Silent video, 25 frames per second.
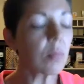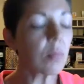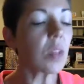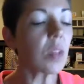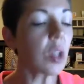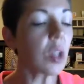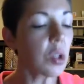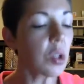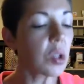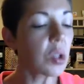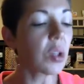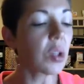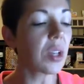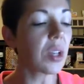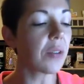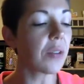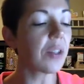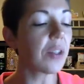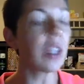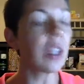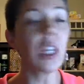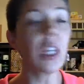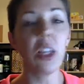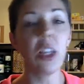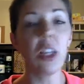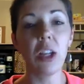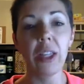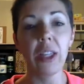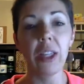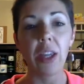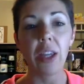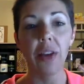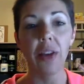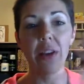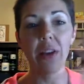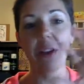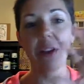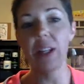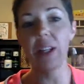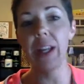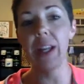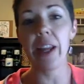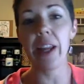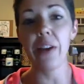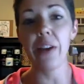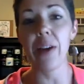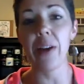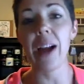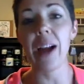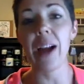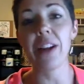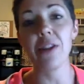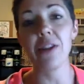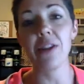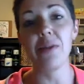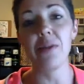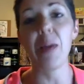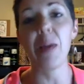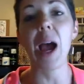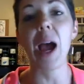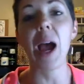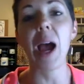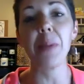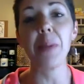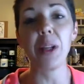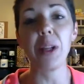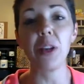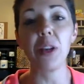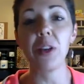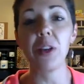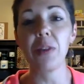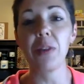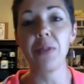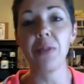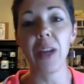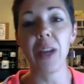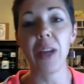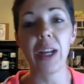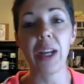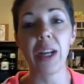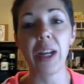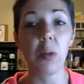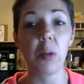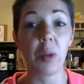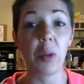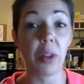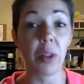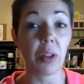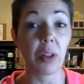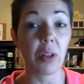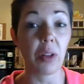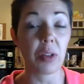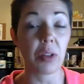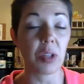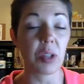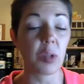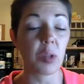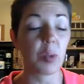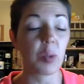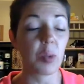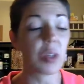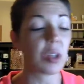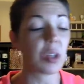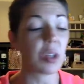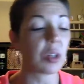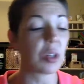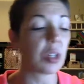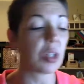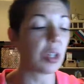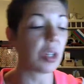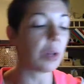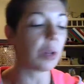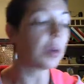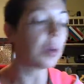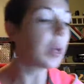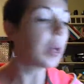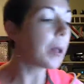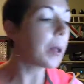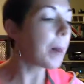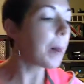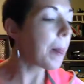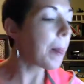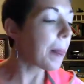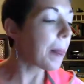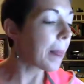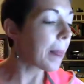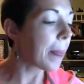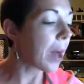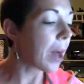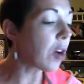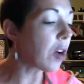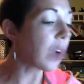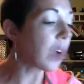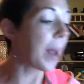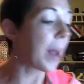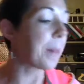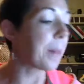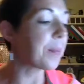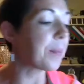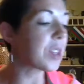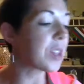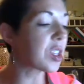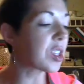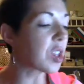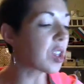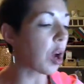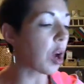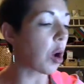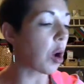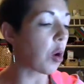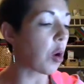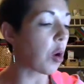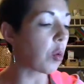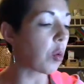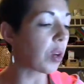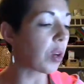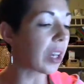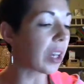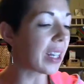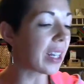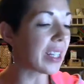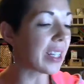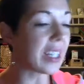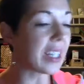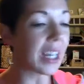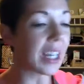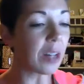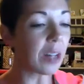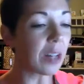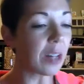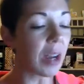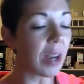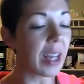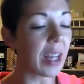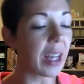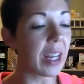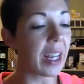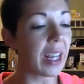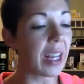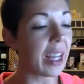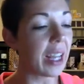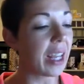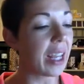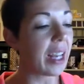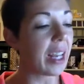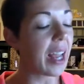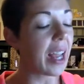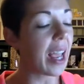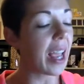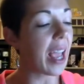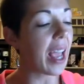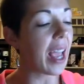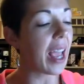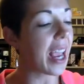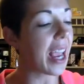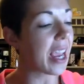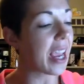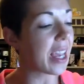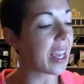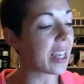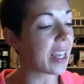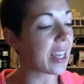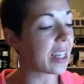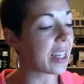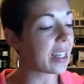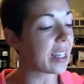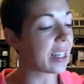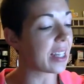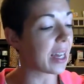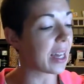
So definitely look there. There's an interactive map, and you can find out where the closest ones are to you. Okay, so we're going to dig right in, and